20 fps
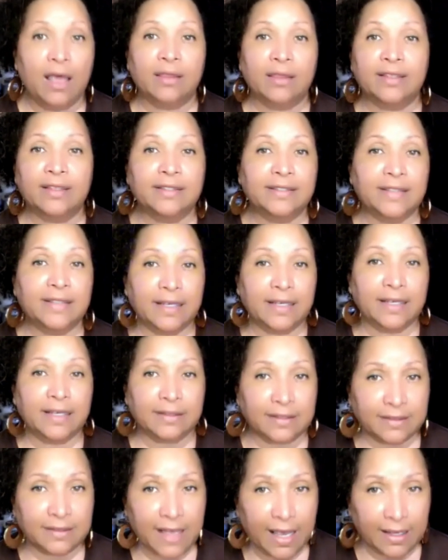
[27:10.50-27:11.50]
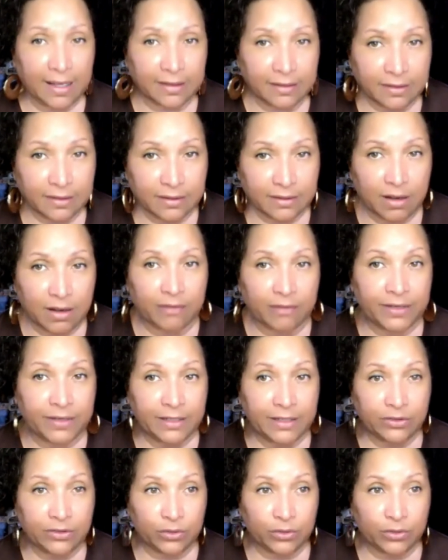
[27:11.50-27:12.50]
The sixth sense of
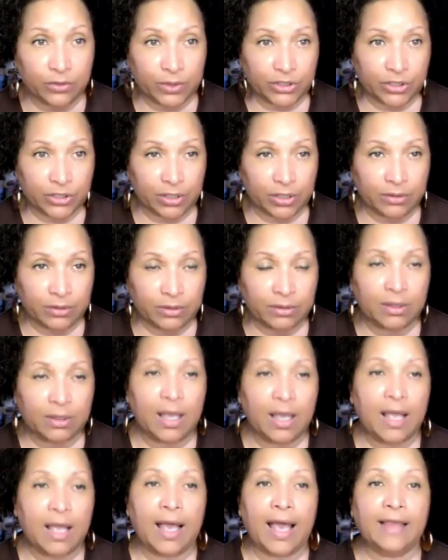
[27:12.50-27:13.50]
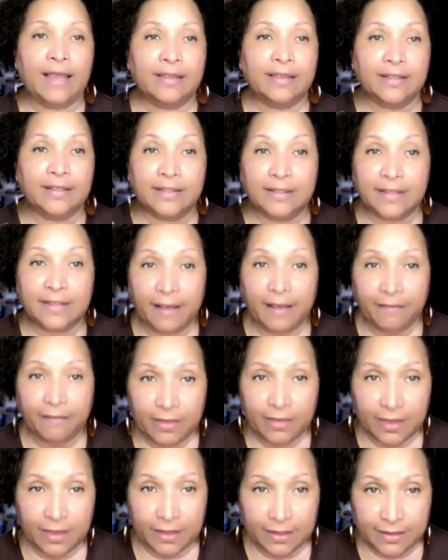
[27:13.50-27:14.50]
intuition and the
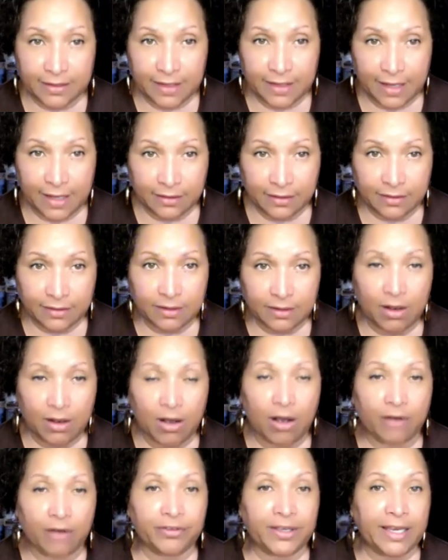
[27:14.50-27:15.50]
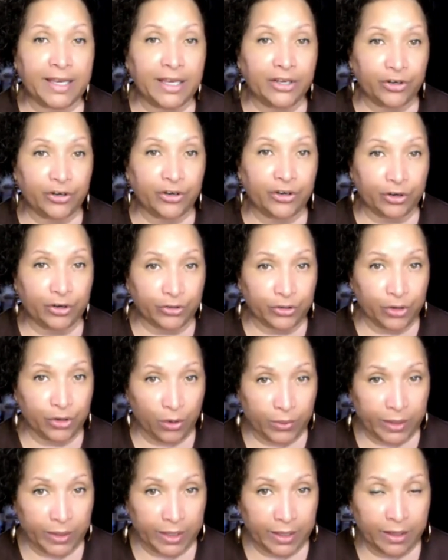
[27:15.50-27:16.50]
seventh sense of inner
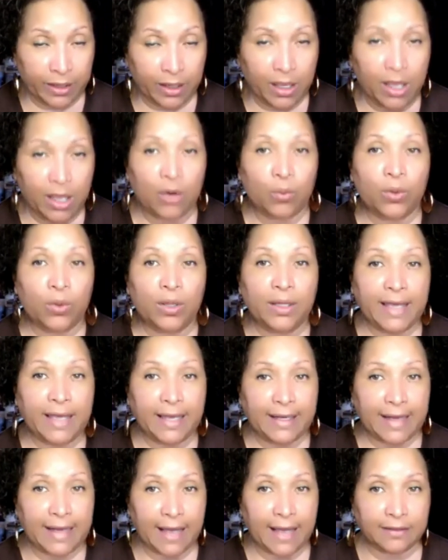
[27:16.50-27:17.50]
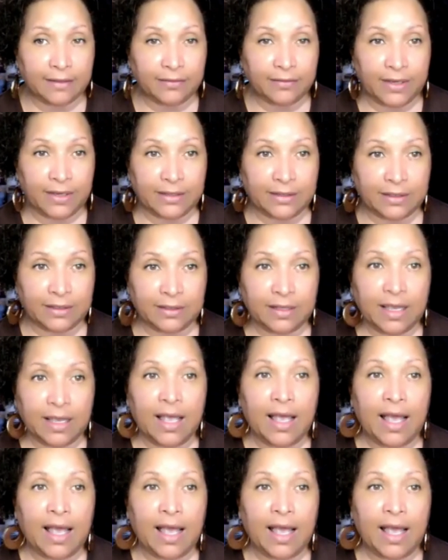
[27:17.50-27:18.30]
knowing will get activated.